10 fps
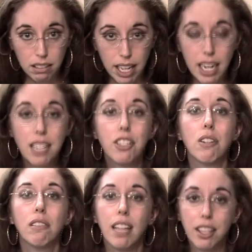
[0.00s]
hit
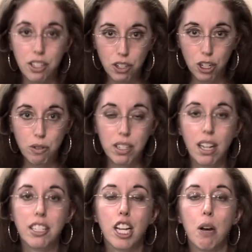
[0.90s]
enter, let the search
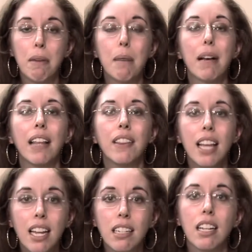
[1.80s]
results come up, and
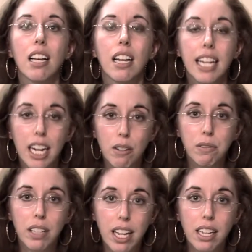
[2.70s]
then
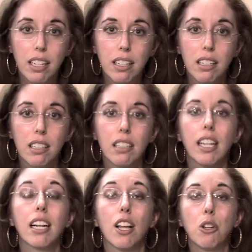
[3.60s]
carefully
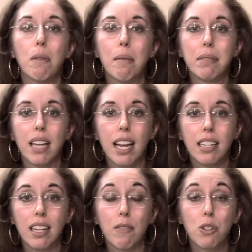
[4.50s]
click on the website
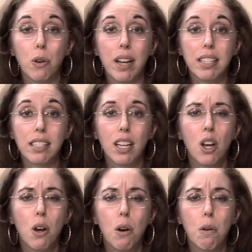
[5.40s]
of choice.
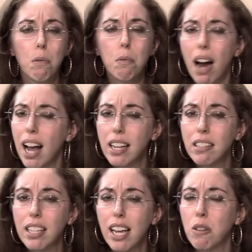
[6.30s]
Why, you
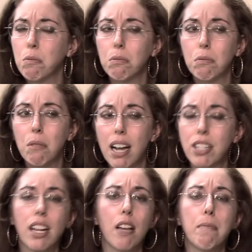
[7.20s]
say? Why
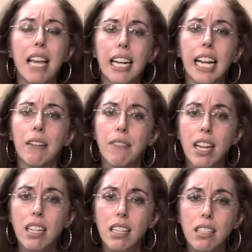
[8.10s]
should I be
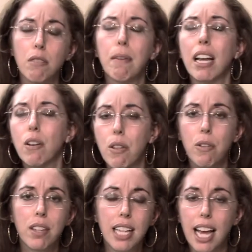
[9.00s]
inconvenienced by going
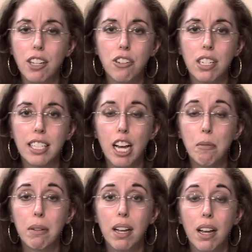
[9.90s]
through this extra
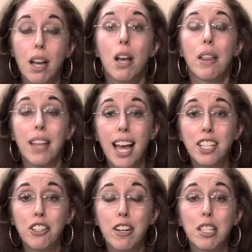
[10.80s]
step? The
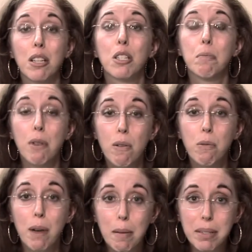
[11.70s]
answer is spoof
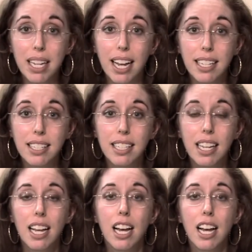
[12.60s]
websites.